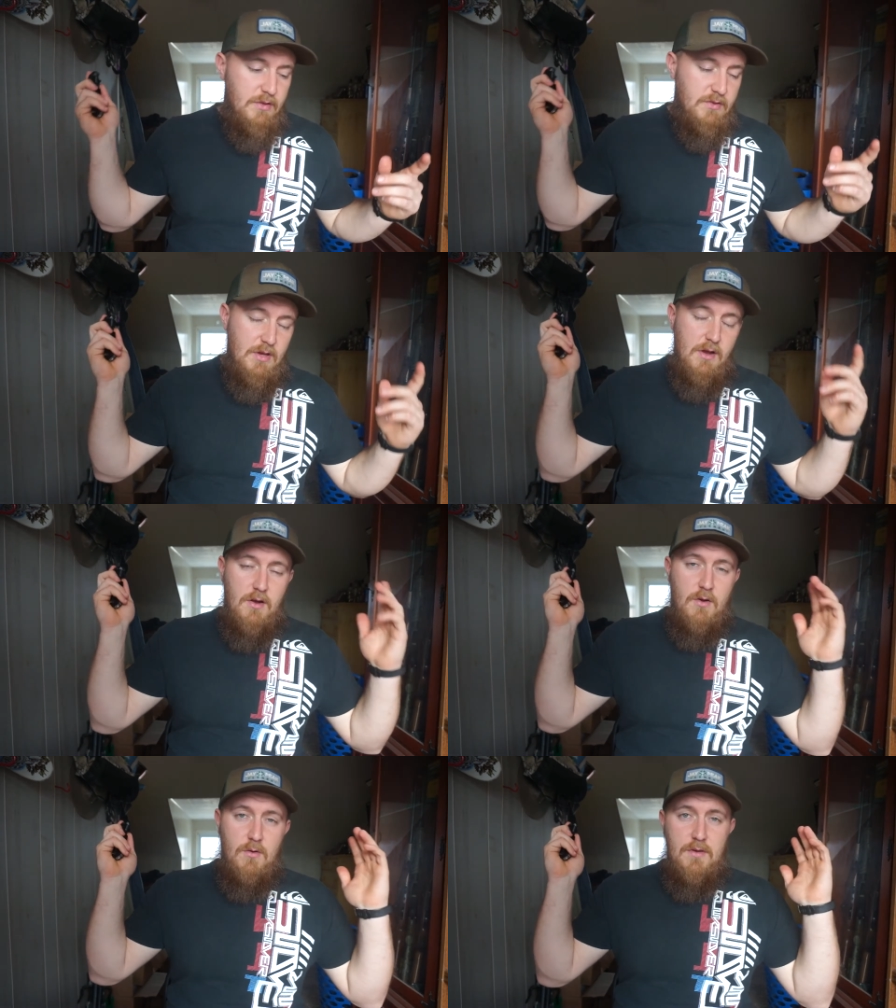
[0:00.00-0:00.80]

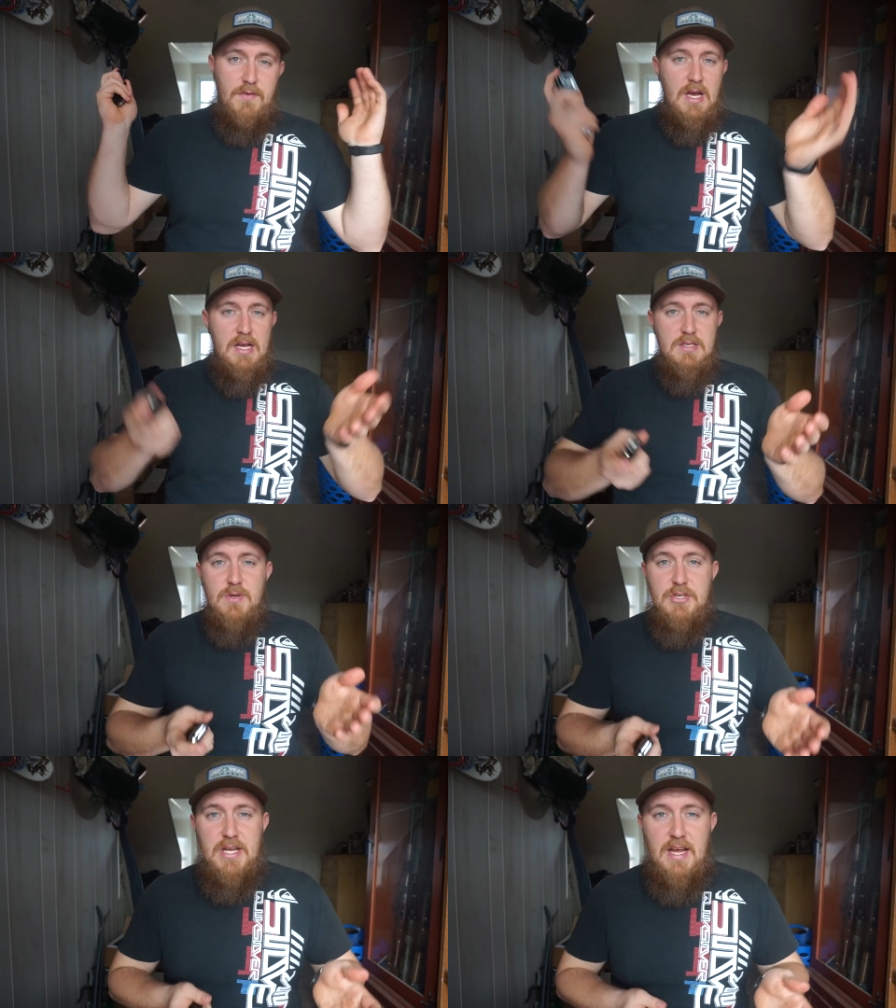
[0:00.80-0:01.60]
So if you guys
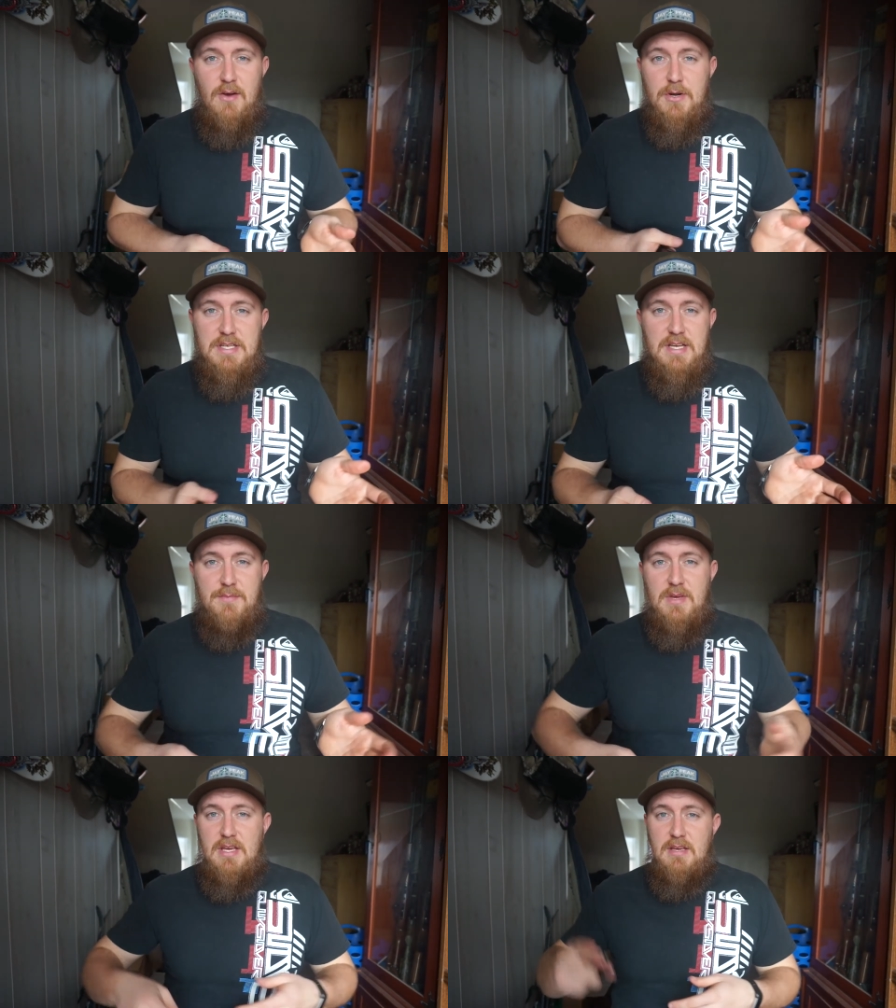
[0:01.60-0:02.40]
wanna check out what he sent
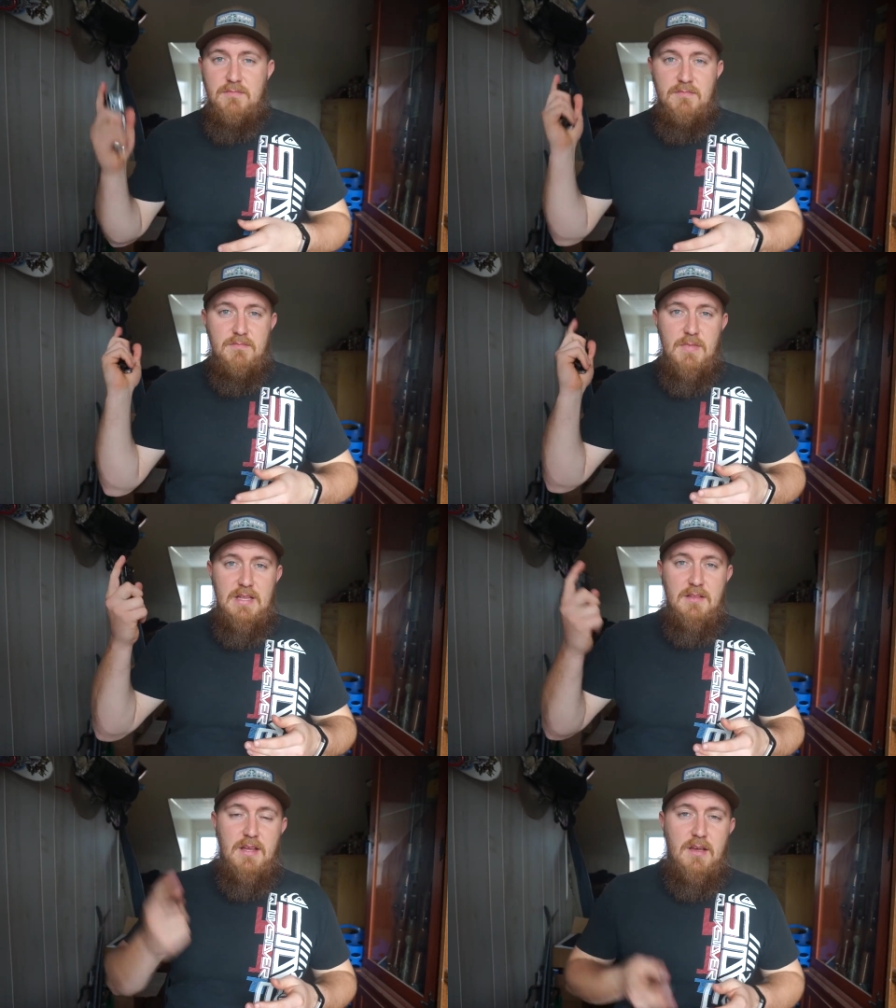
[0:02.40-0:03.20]
me,
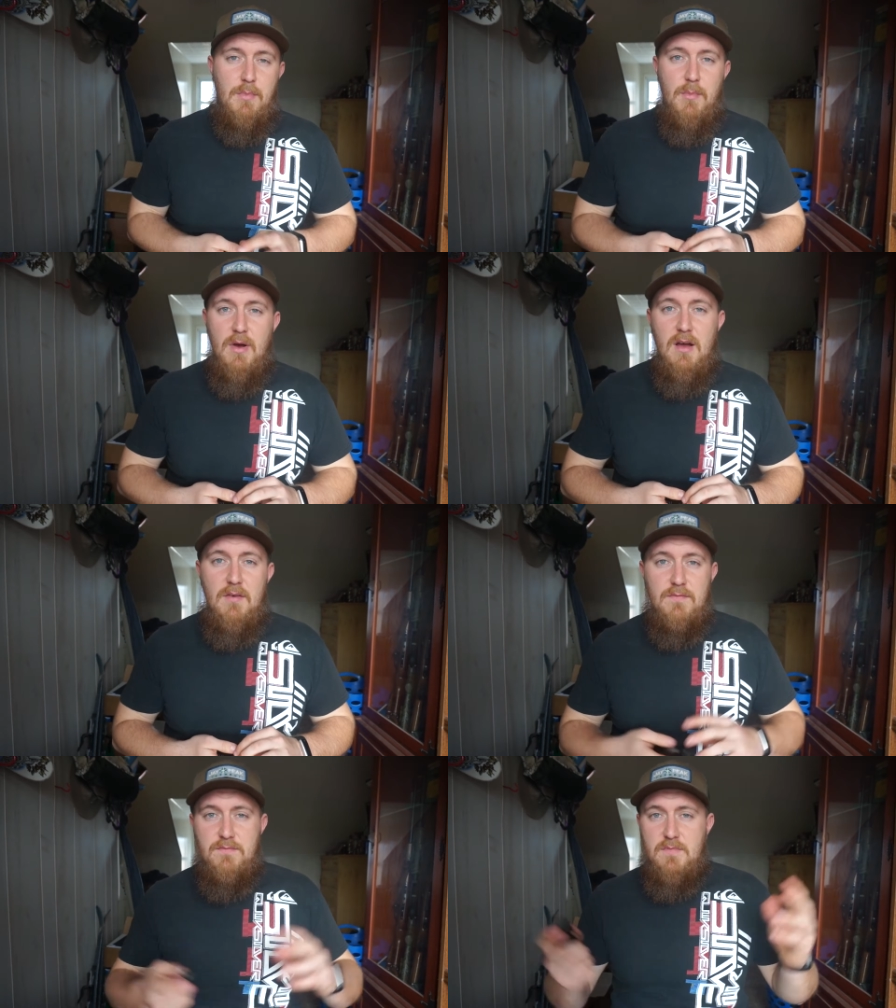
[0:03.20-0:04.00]
hit the link up
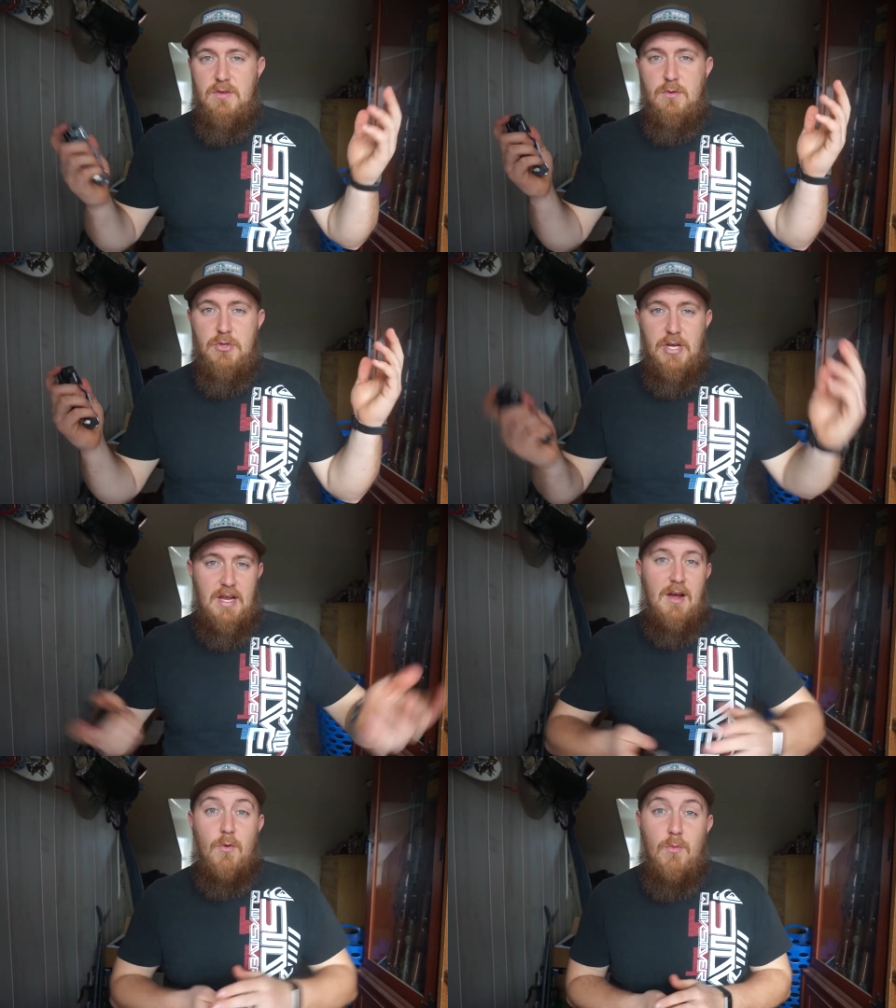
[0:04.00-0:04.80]
above to check
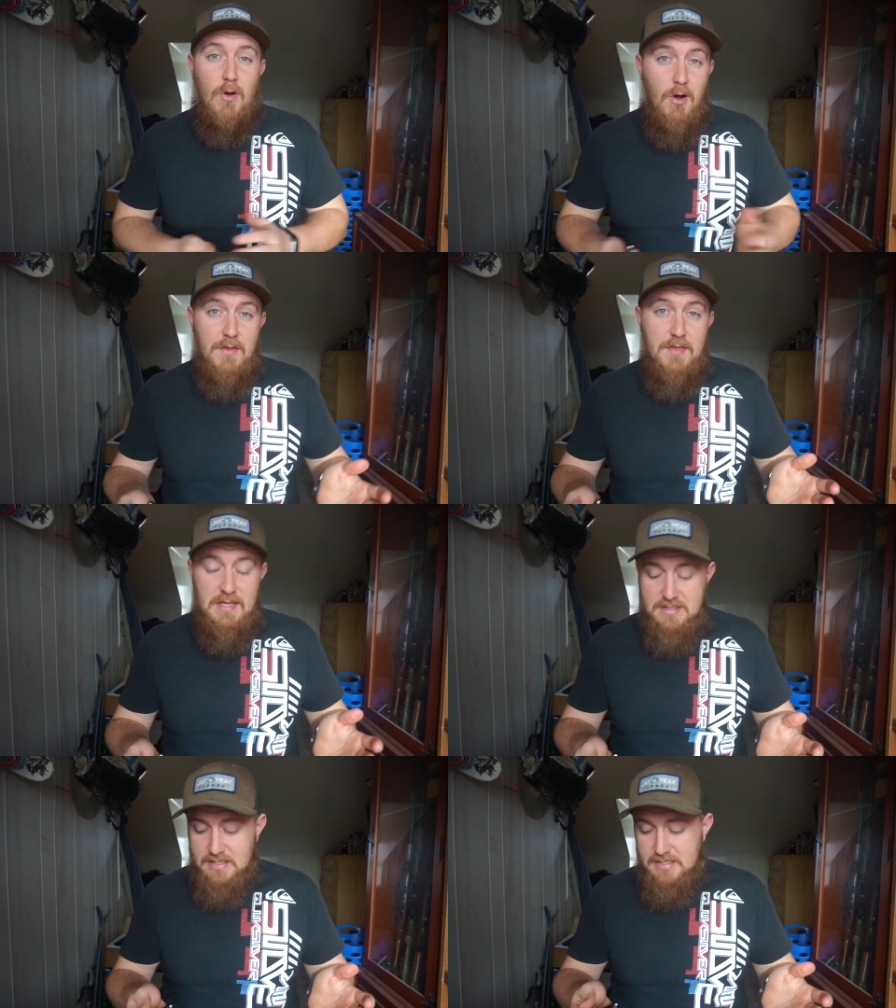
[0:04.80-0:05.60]
out all the
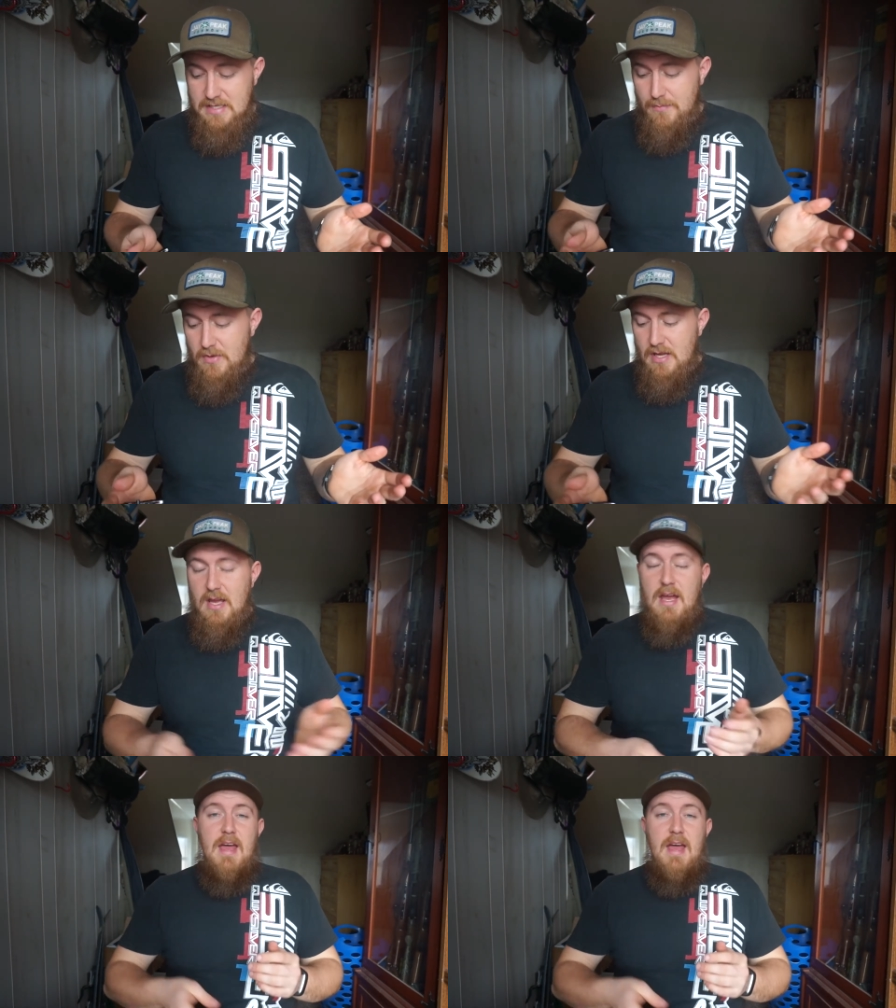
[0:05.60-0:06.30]
things that he sent me.